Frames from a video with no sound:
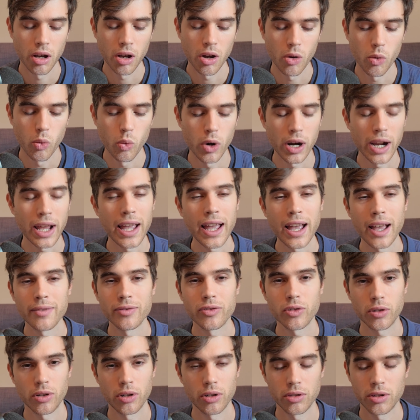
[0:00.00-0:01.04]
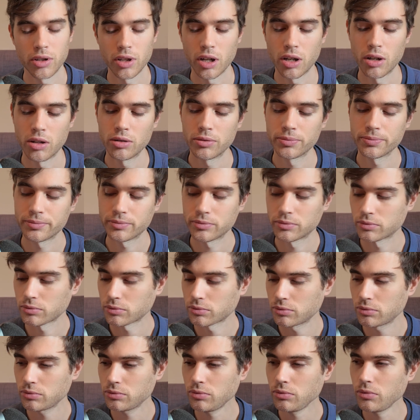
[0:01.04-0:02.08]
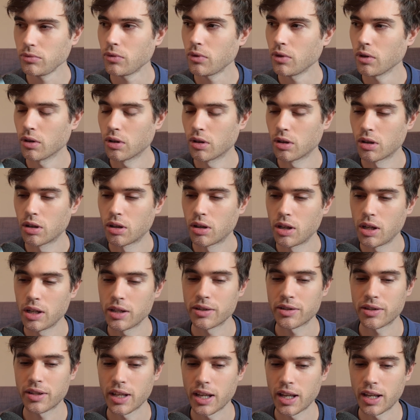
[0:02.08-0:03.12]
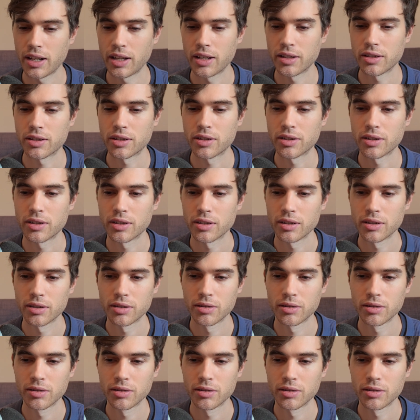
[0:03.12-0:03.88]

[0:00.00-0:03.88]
What I have heard, though, is that the